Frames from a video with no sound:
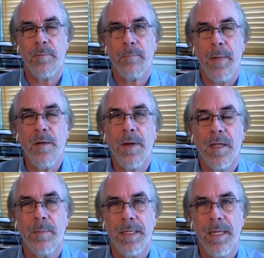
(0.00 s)
My
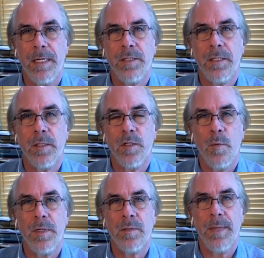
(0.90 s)
recommendation is
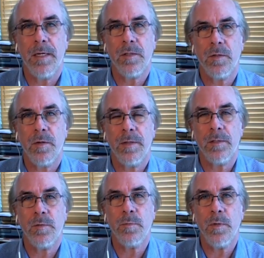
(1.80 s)
always make sure
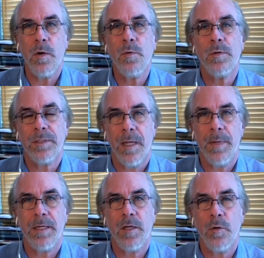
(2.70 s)
that you know who is
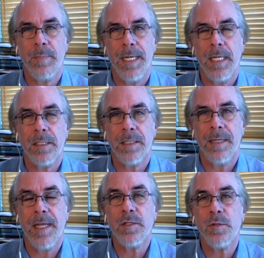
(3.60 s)
coming in your meetings and
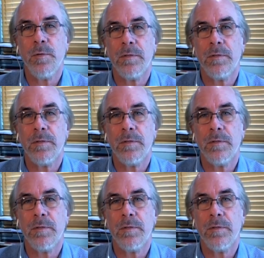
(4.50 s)
that you